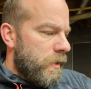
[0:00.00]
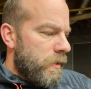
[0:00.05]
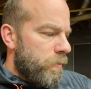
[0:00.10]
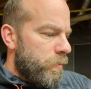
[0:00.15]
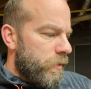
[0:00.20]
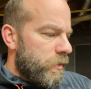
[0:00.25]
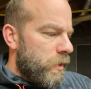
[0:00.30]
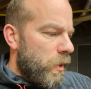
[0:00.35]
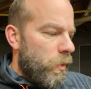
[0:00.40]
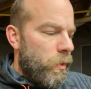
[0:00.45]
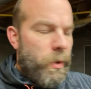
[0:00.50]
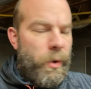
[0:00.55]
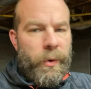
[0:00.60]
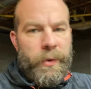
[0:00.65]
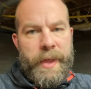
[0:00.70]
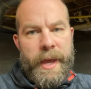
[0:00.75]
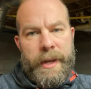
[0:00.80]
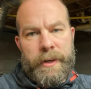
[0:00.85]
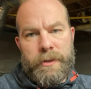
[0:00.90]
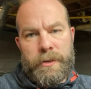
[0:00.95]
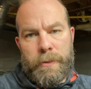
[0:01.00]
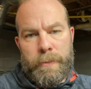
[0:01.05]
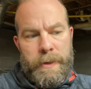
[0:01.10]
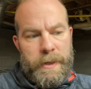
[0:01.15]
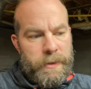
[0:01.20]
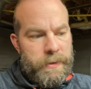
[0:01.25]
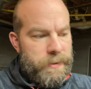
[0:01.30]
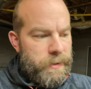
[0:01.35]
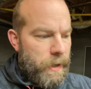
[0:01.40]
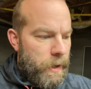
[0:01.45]
But don't hold that to
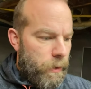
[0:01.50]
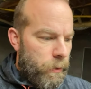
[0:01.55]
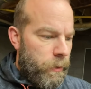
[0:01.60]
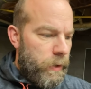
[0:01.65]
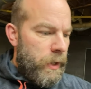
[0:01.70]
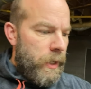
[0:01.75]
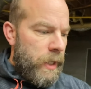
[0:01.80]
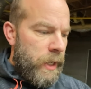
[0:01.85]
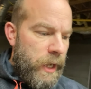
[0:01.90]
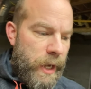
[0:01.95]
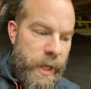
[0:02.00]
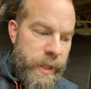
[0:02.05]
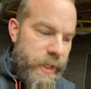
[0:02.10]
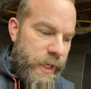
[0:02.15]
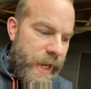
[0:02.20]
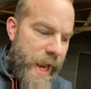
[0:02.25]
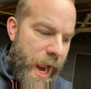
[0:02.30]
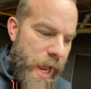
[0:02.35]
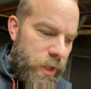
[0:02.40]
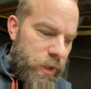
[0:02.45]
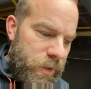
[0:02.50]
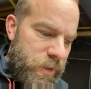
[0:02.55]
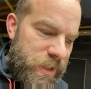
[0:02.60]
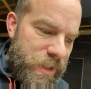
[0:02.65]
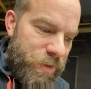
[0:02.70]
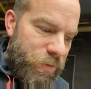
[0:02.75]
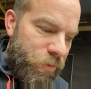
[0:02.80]
me. So, and the Galaxy's